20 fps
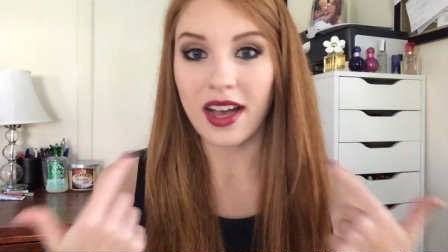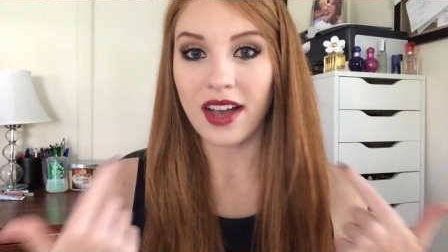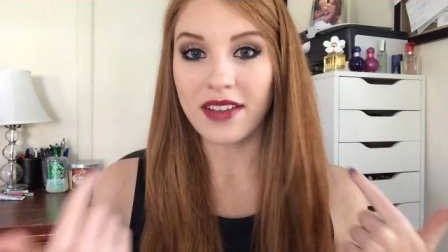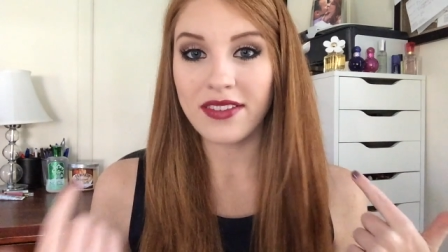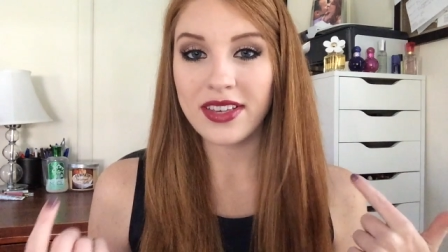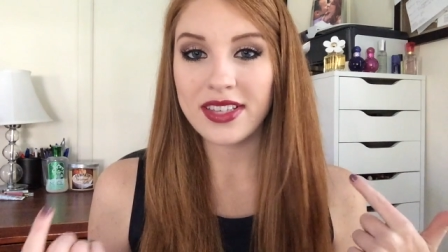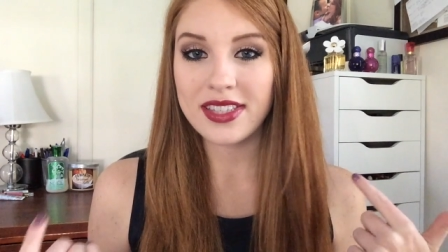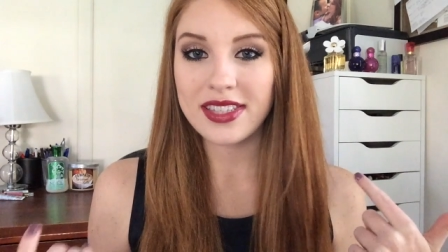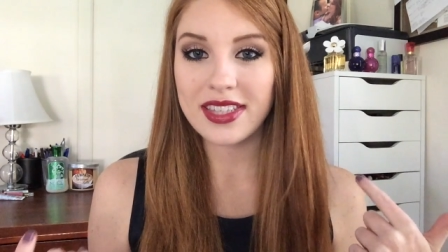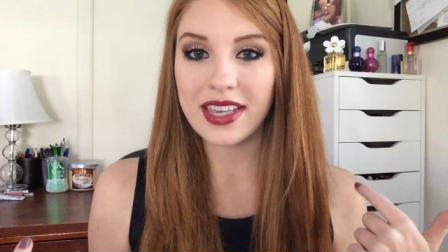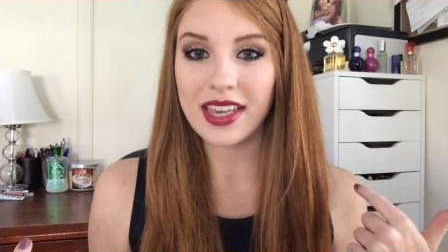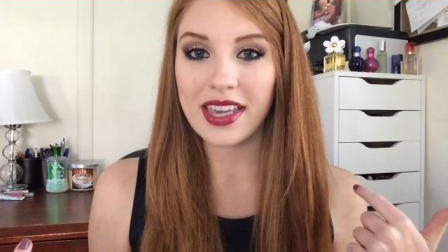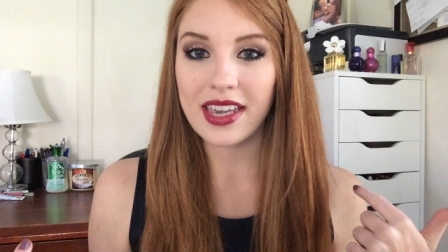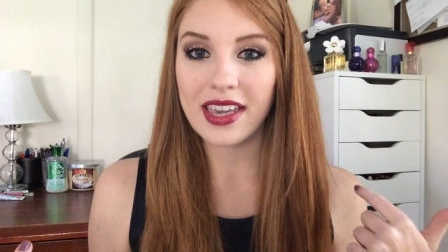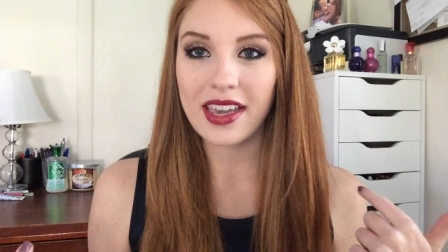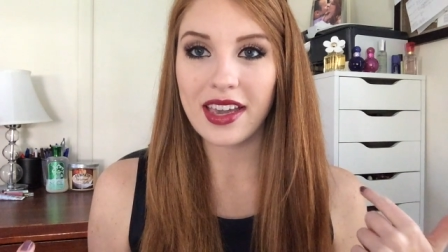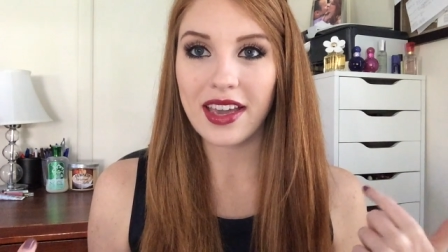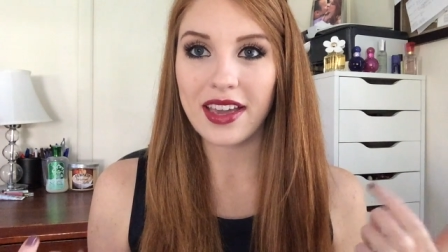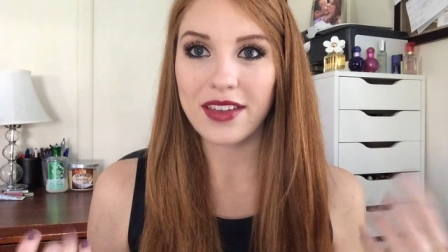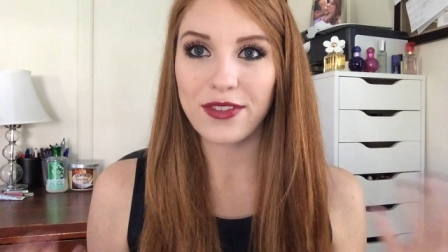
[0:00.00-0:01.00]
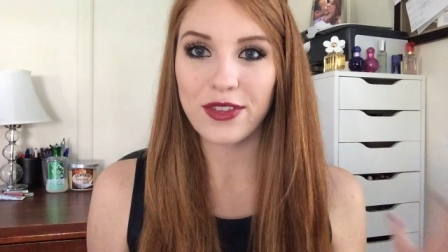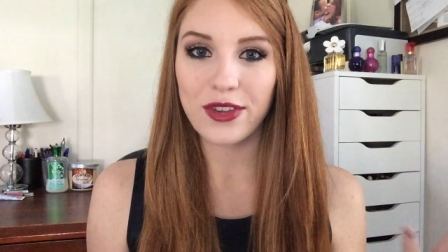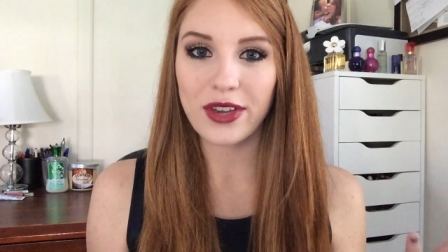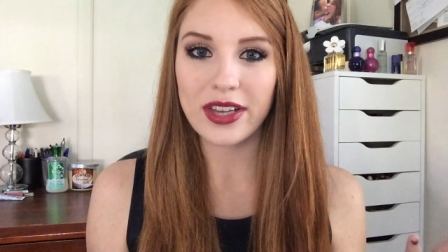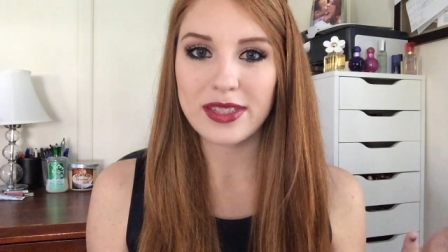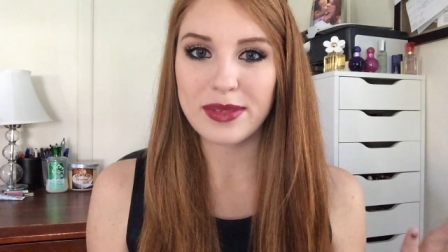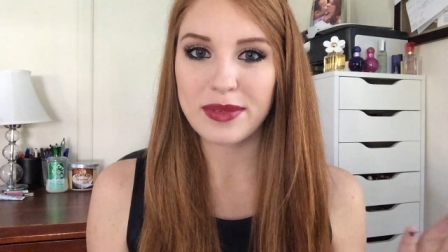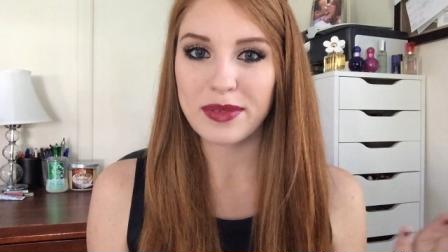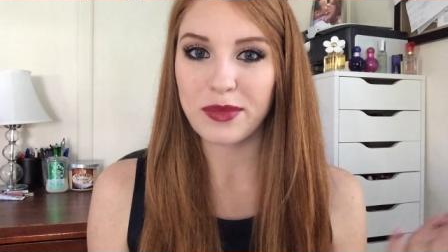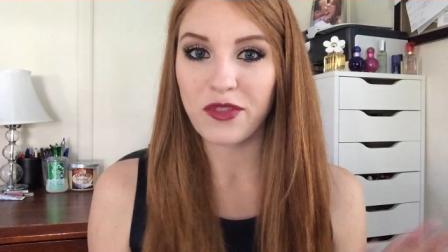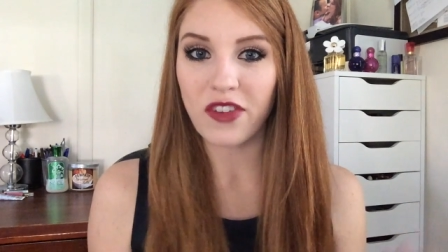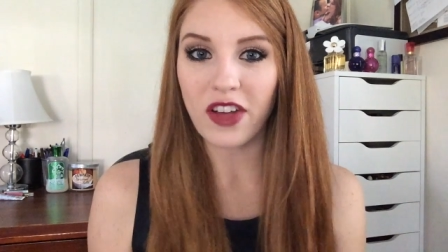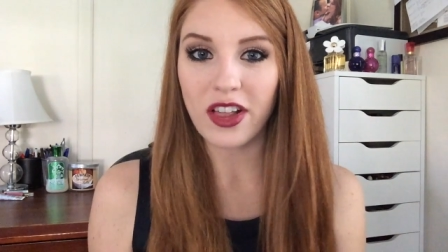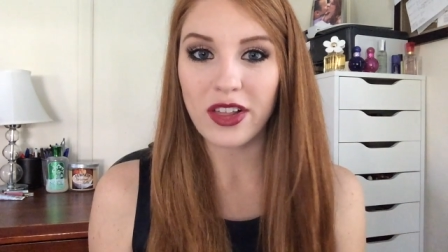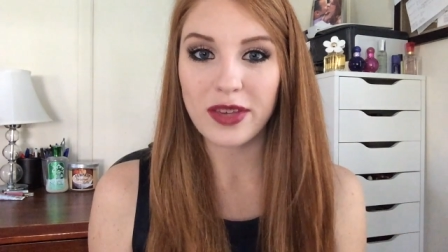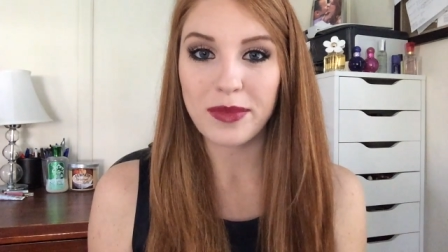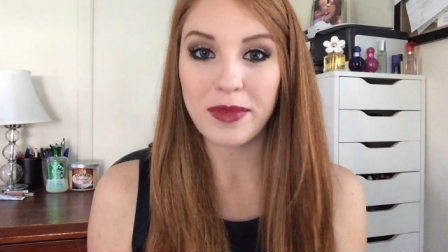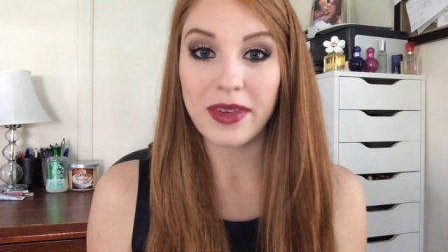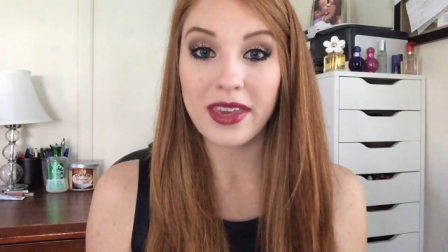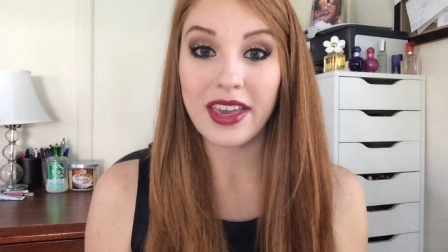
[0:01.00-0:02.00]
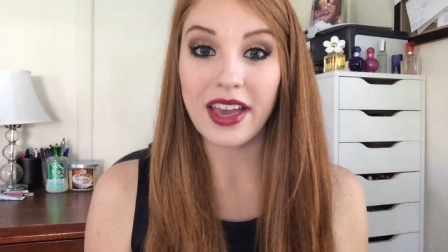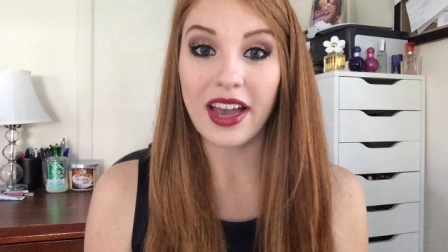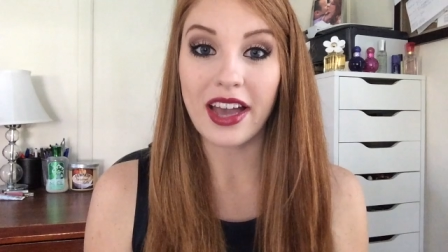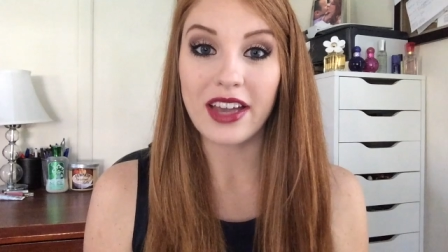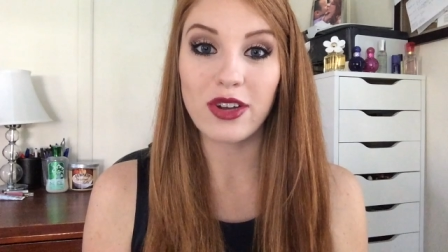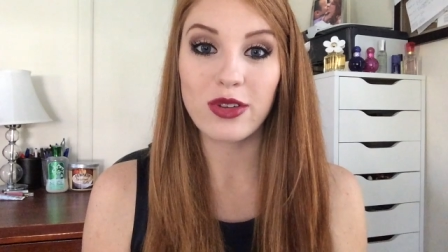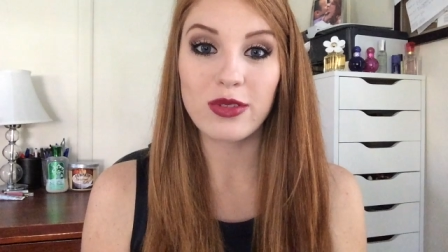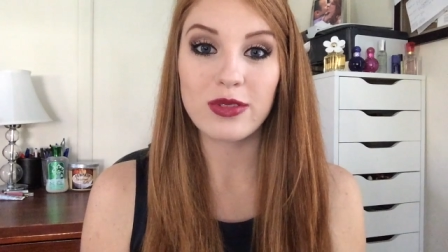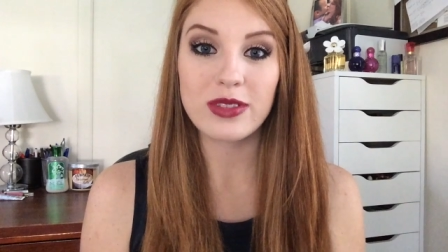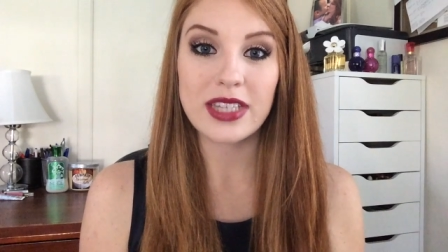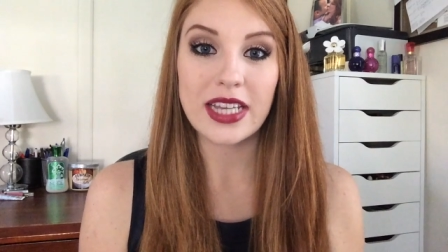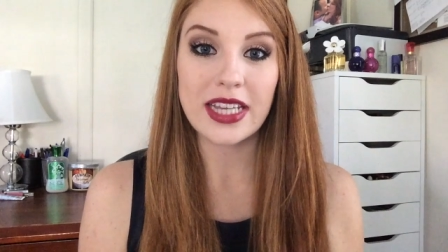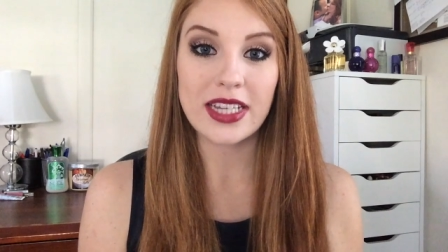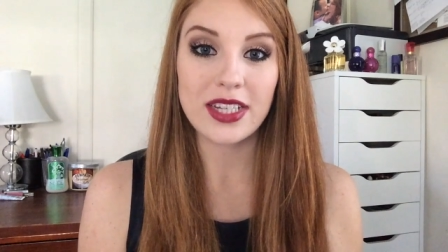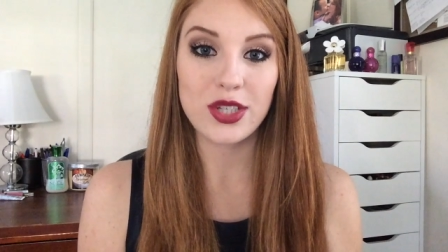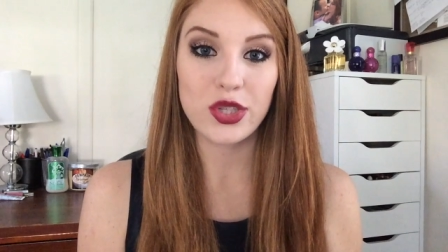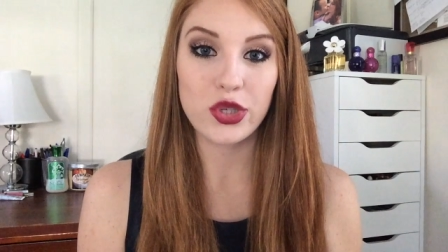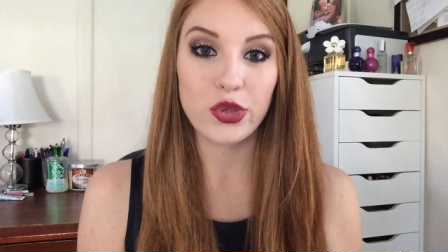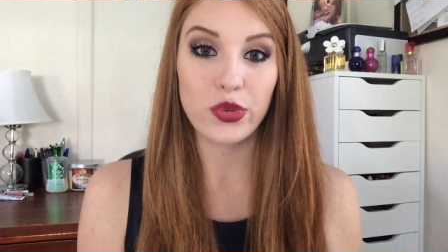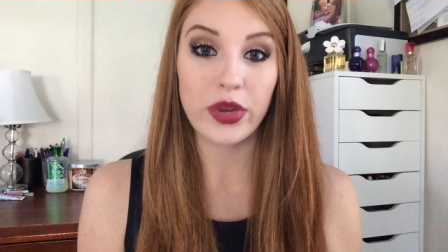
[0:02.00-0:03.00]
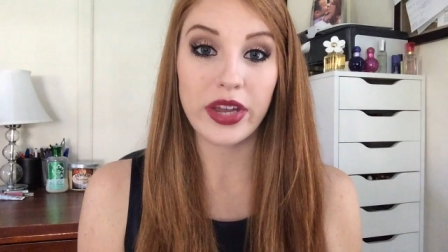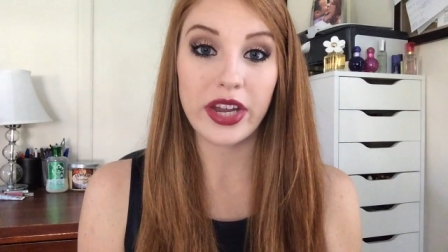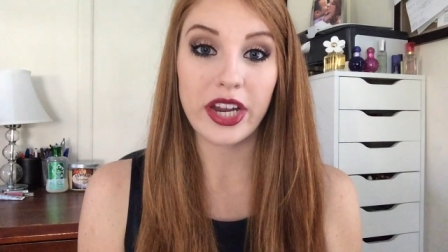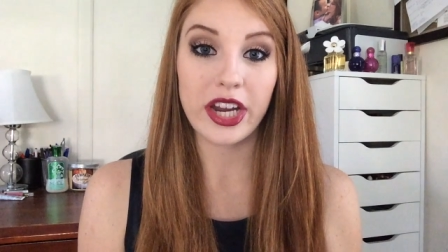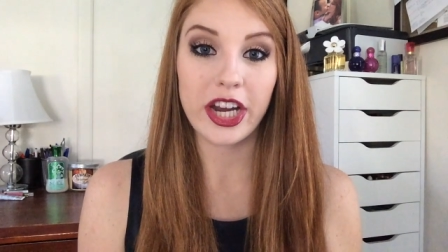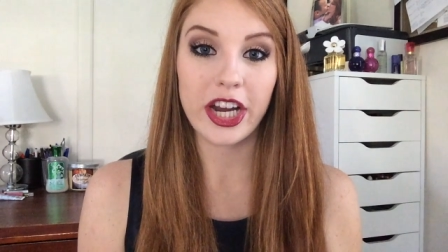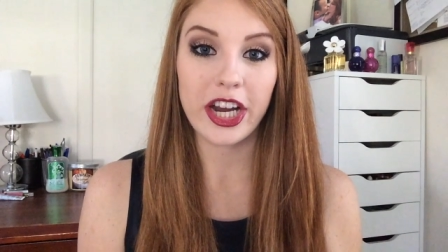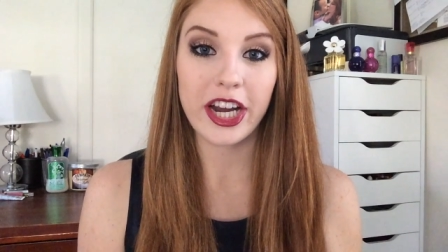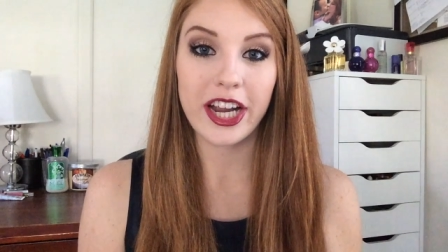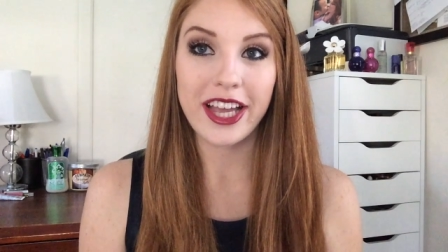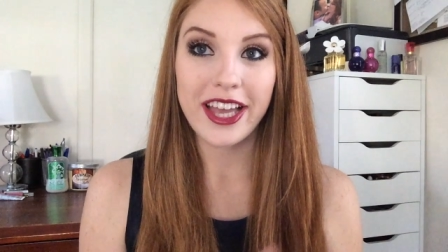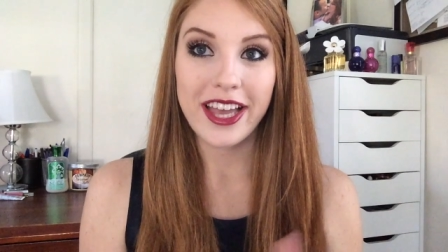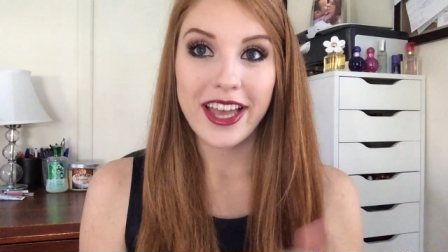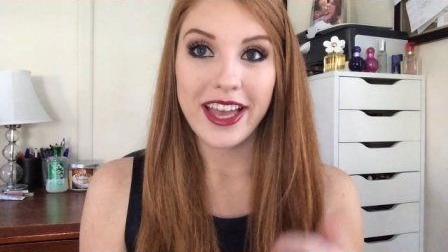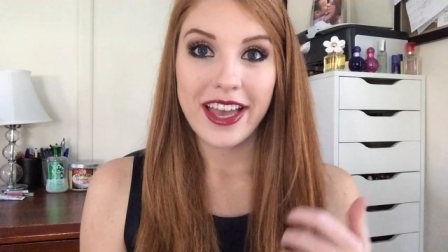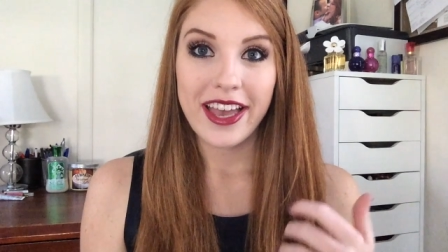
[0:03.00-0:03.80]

Obviously, if you guys have been following me, I don't tend to wear